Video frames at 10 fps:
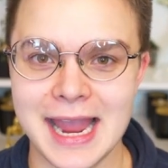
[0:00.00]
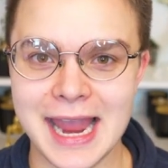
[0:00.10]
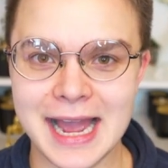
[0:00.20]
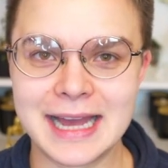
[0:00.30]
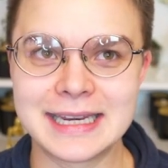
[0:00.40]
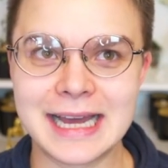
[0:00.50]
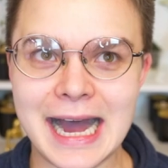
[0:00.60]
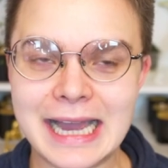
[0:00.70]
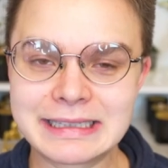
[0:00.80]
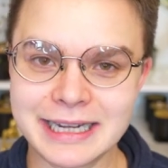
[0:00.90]
and
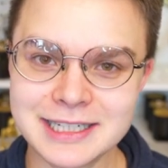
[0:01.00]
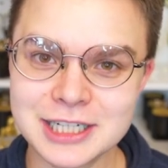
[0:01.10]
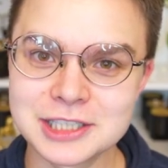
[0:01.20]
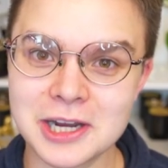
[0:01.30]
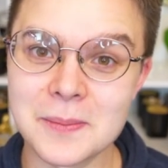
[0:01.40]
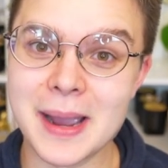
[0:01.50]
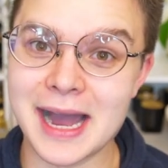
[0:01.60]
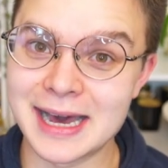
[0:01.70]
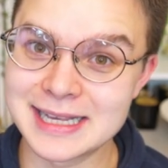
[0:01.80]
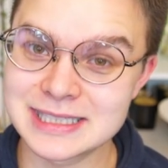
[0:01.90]
I like to share my
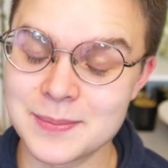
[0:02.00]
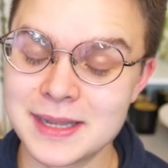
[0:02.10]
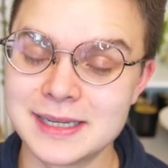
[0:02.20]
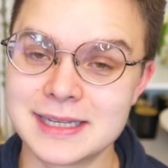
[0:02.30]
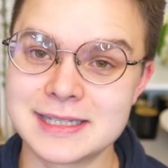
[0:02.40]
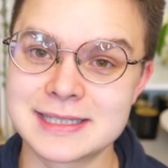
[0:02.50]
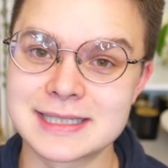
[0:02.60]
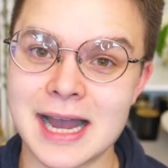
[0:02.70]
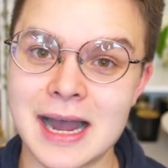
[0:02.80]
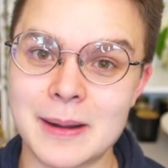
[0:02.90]
honest
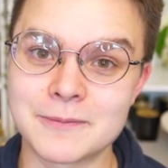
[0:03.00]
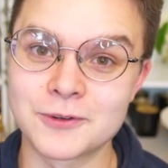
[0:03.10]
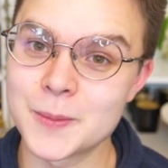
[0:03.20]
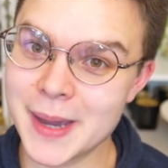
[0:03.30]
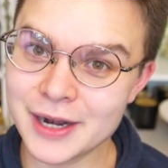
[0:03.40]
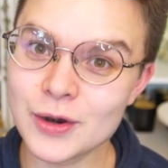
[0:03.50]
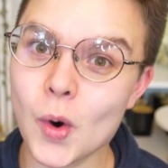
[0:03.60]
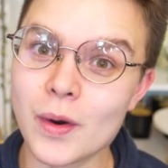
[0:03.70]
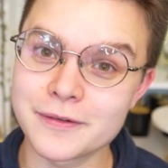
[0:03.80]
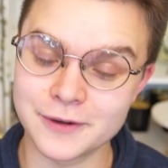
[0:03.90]
opinions um, for better
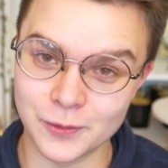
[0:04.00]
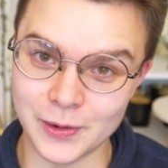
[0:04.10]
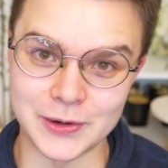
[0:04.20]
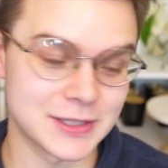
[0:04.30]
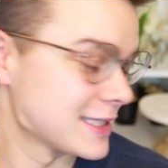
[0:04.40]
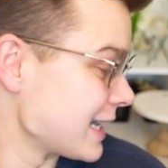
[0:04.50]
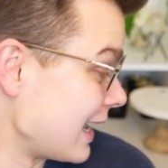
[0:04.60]
or for worse.